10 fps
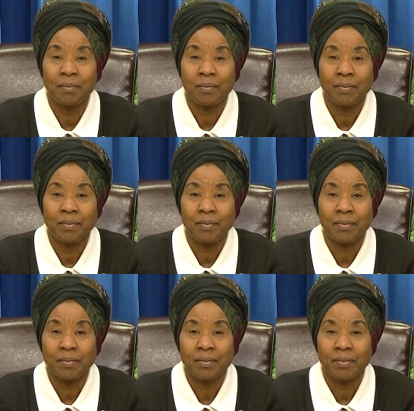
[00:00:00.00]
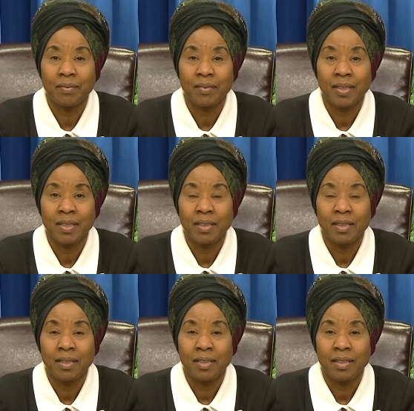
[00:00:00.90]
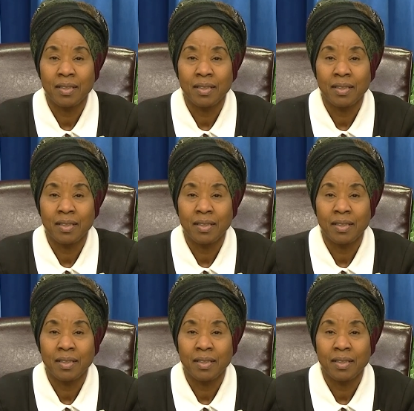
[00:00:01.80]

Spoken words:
Nobody speaks.